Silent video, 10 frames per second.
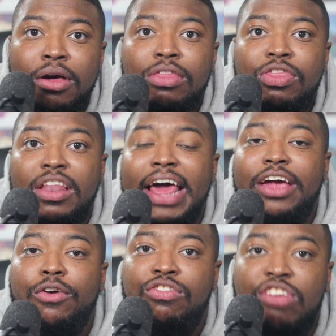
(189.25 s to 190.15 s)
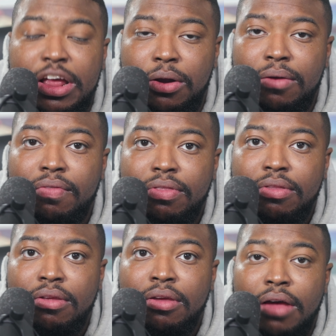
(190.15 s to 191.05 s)
the Lakers center.
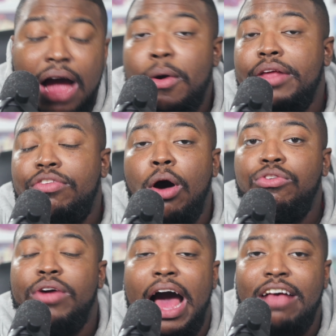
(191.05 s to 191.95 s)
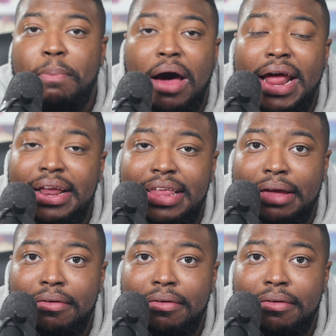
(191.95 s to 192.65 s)
I already told you guys about AD.